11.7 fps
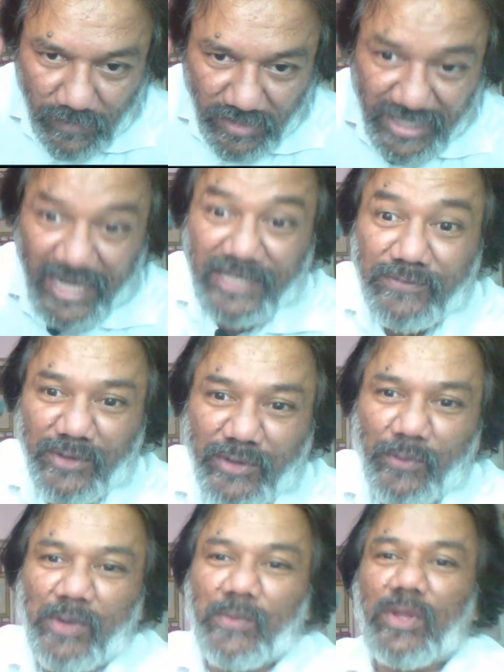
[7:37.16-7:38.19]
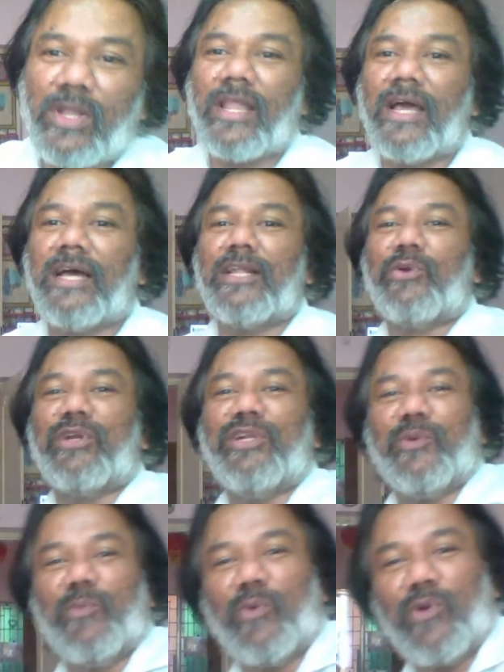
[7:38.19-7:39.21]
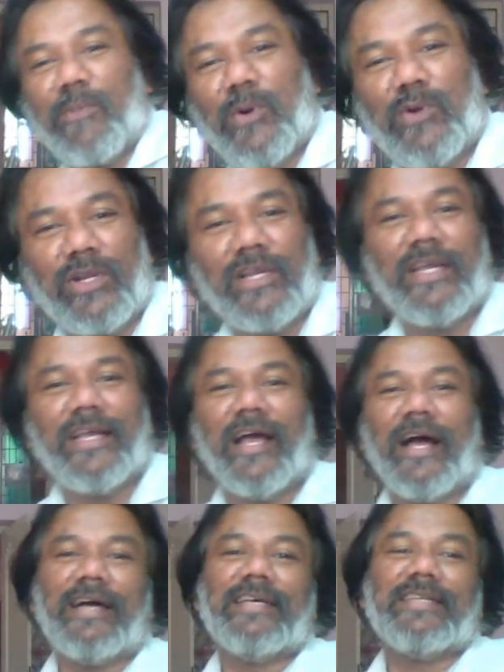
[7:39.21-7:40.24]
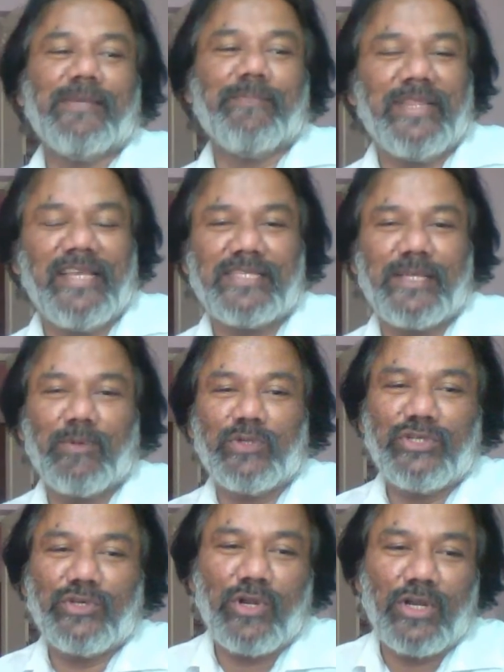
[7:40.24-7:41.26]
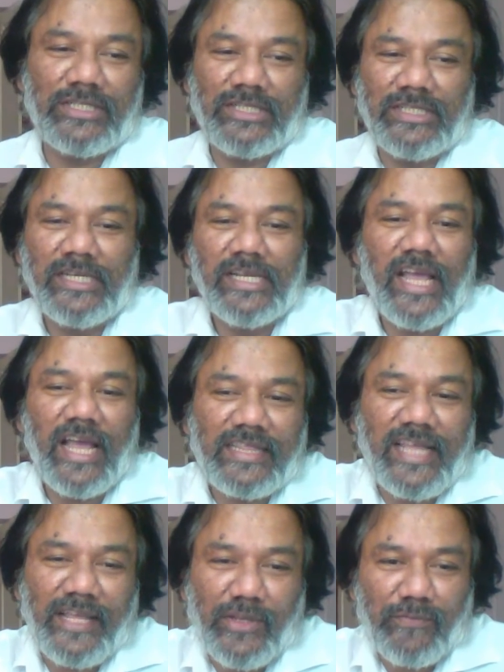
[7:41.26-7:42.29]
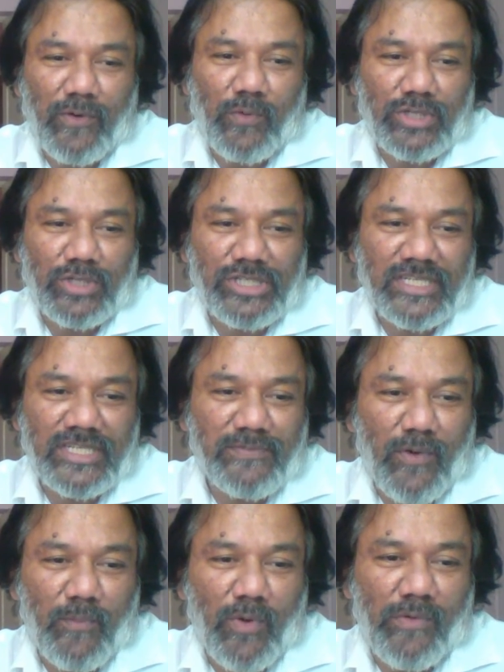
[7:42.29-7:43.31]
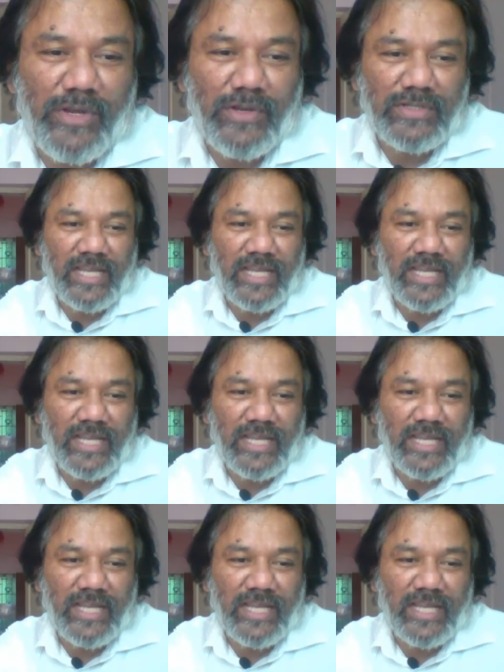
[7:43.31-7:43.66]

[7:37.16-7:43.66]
in the next video we will look into more about simple things about neurology. Thank you for watching us. For more videos